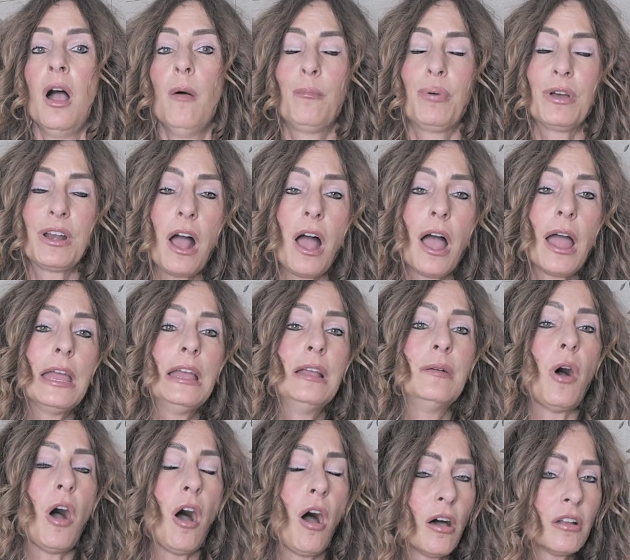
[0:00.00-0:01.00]
But I
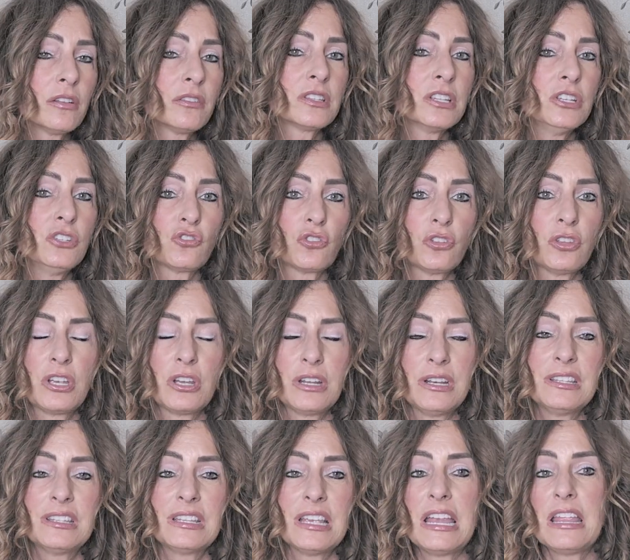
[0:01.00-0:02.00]
am honestly and truly going
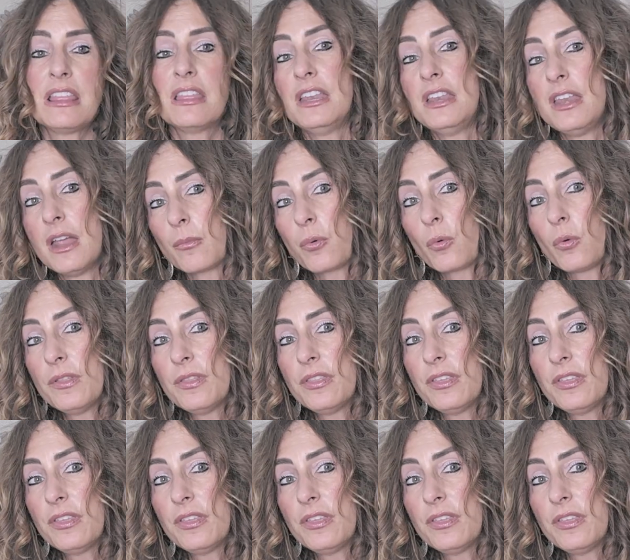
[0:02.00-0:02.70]
to say the number one